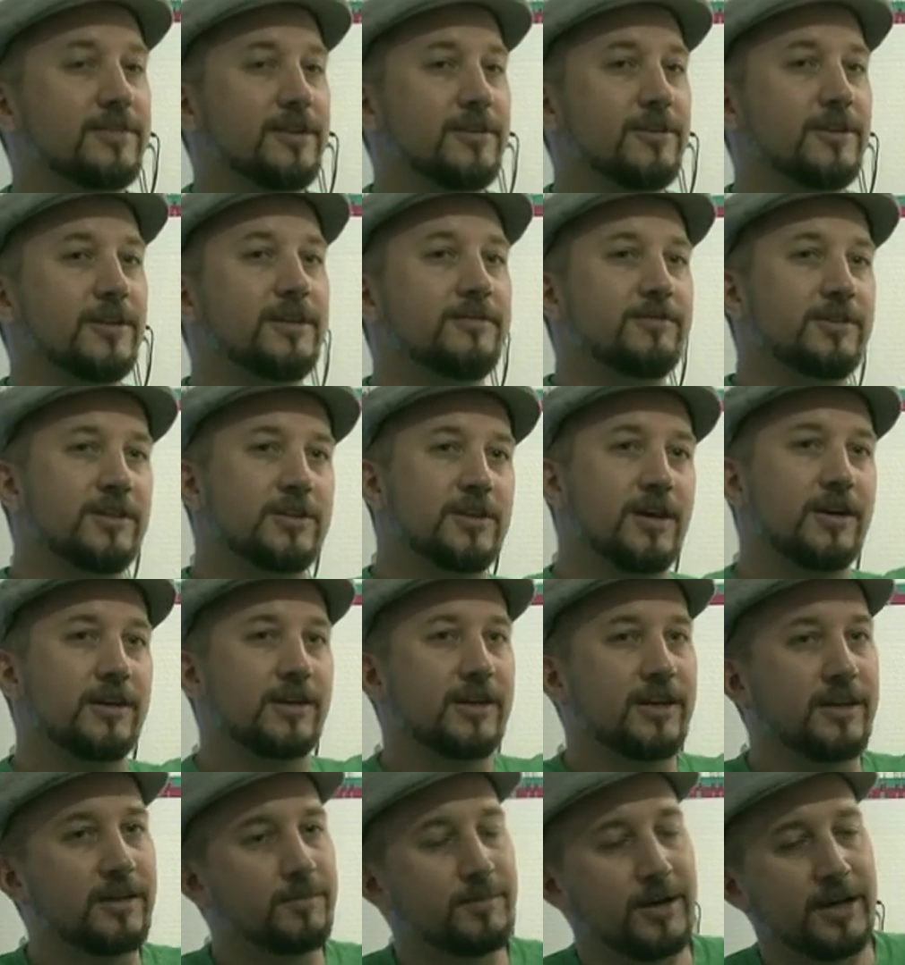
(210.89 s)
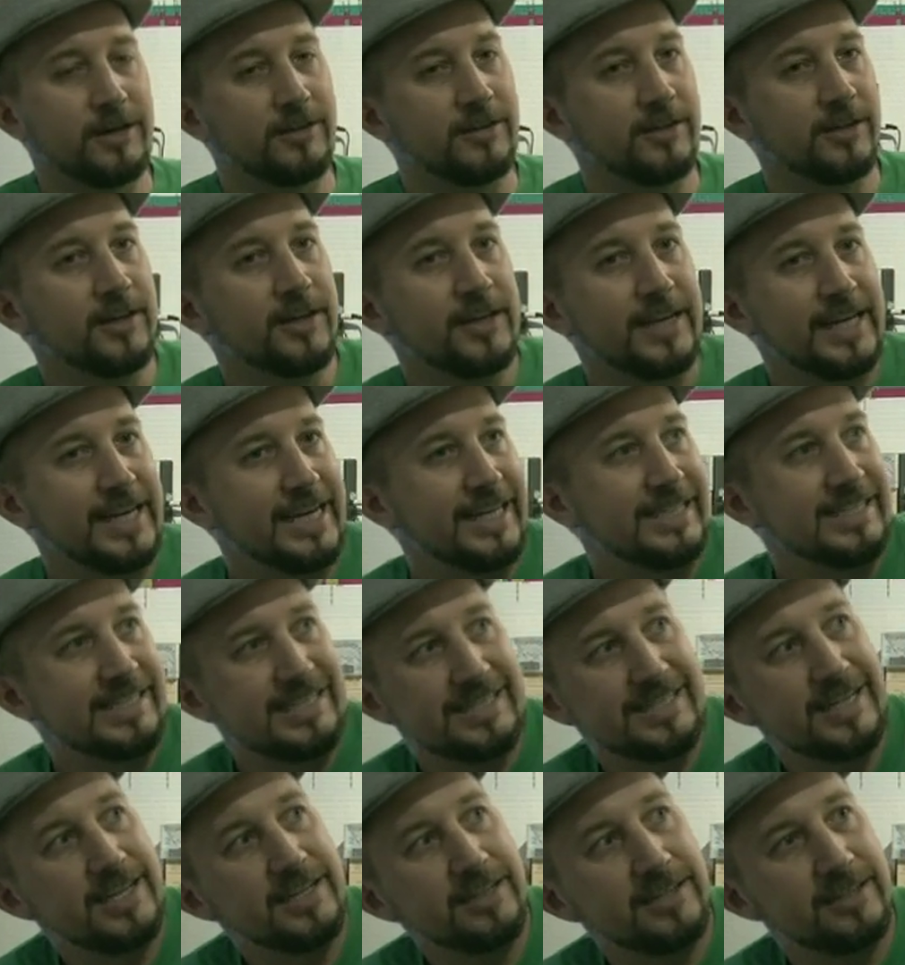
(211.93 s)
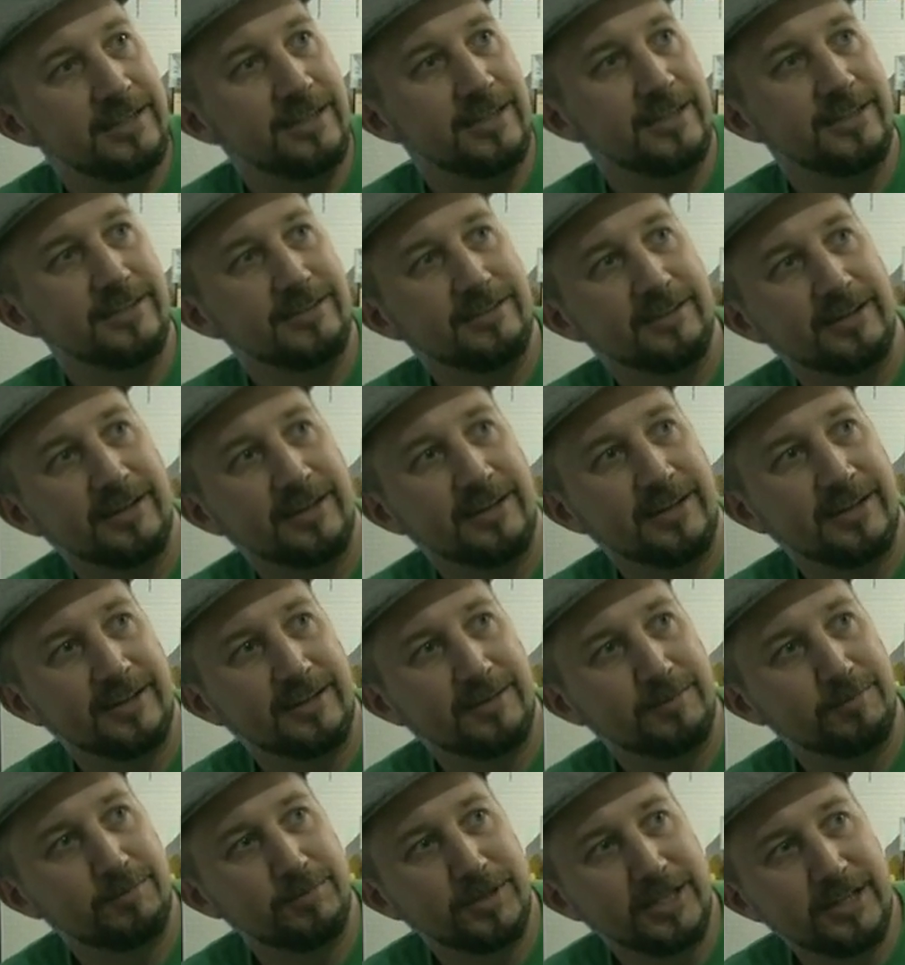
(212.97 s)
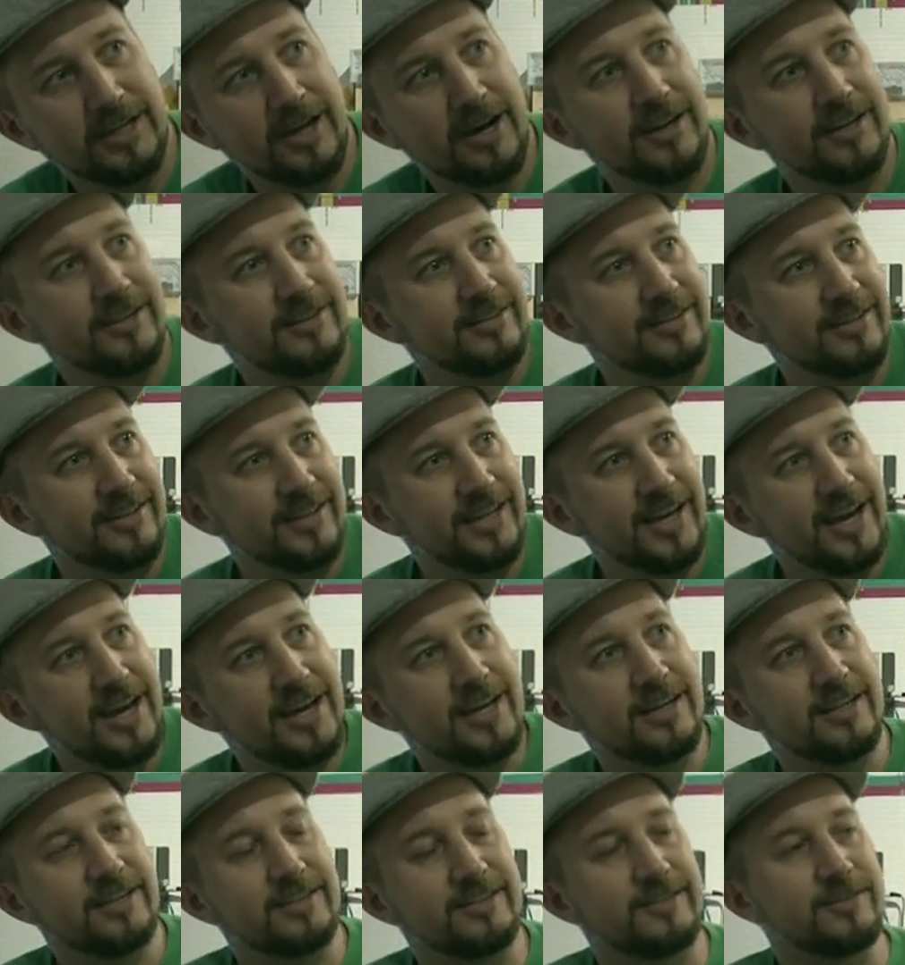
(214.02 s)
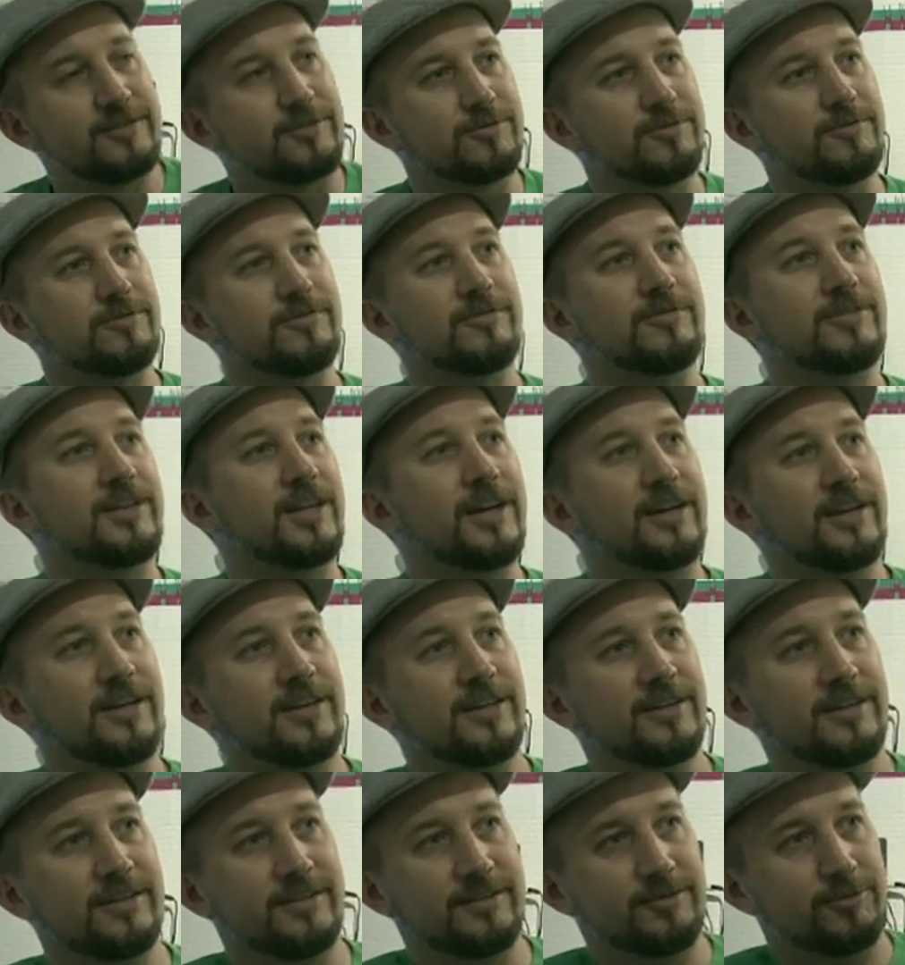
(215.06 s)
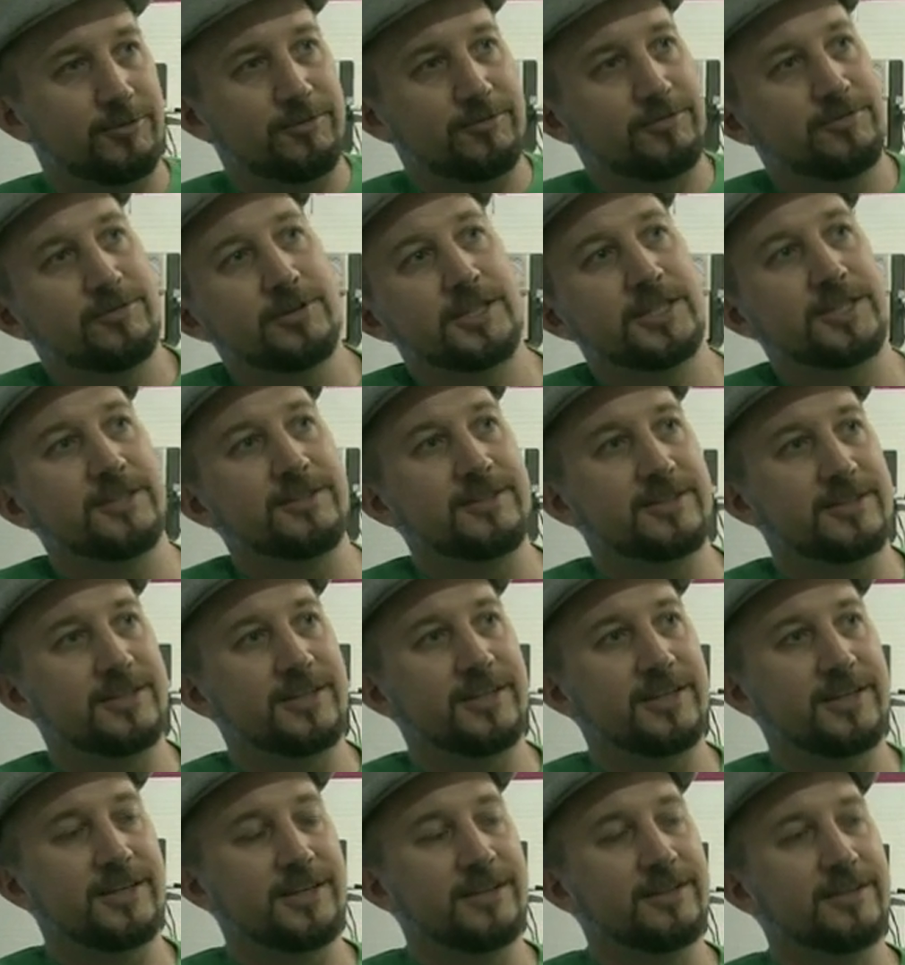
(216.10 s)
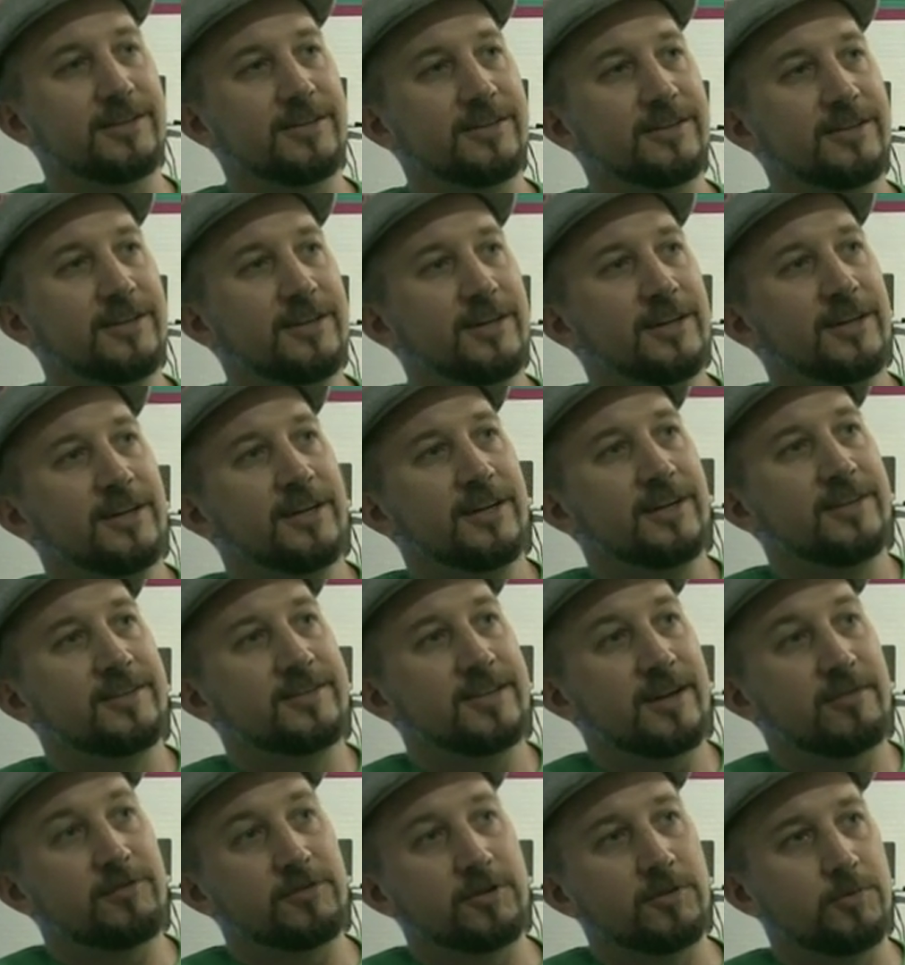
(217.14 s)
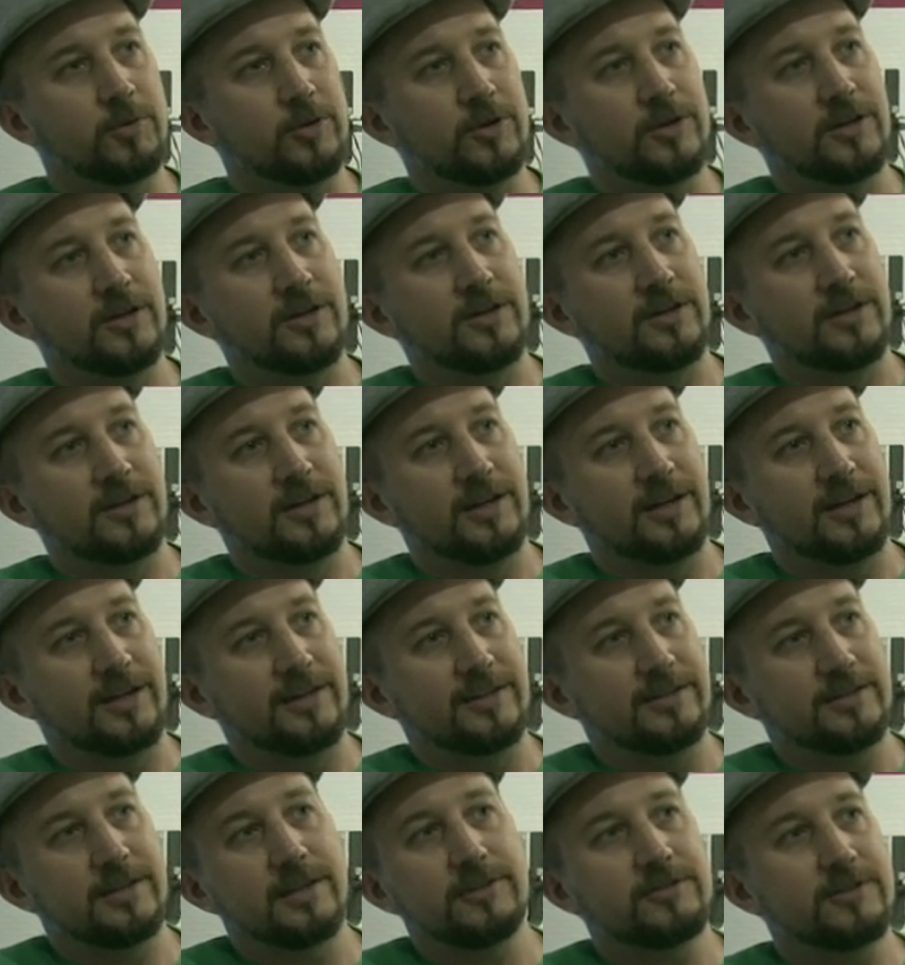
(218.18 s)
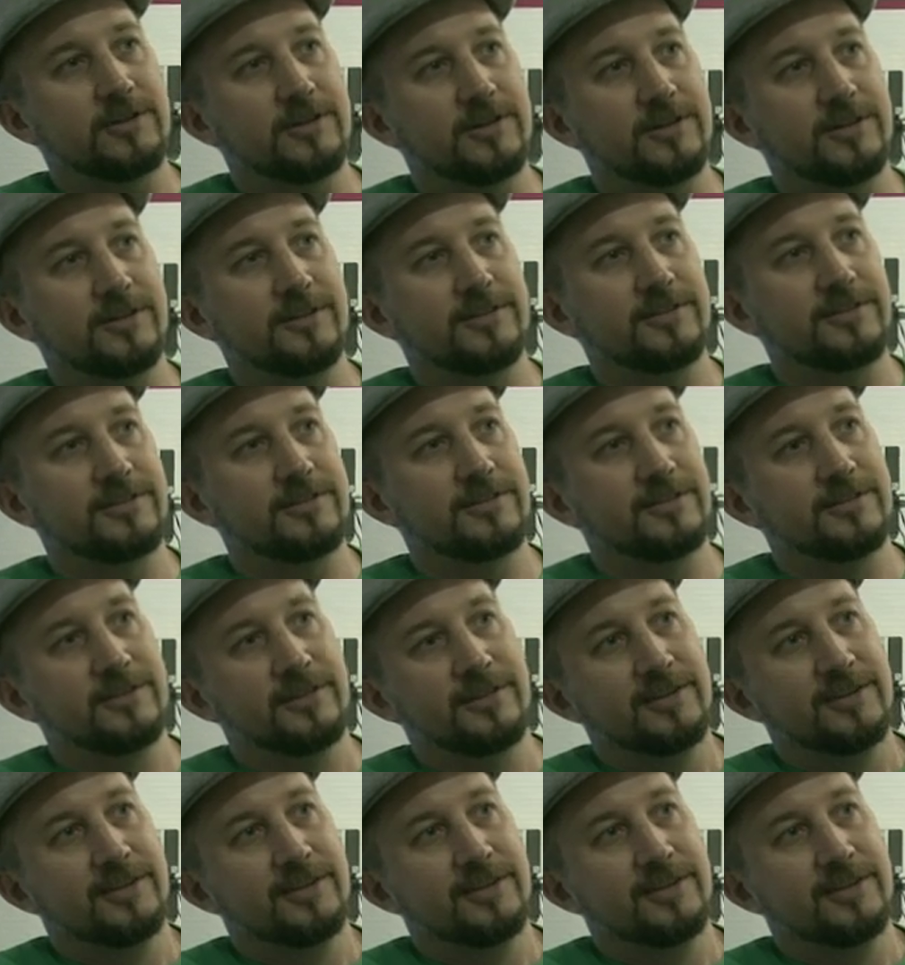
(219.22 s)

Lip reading: So they're even talking about extending beyond the end of what you see here, several more terahertz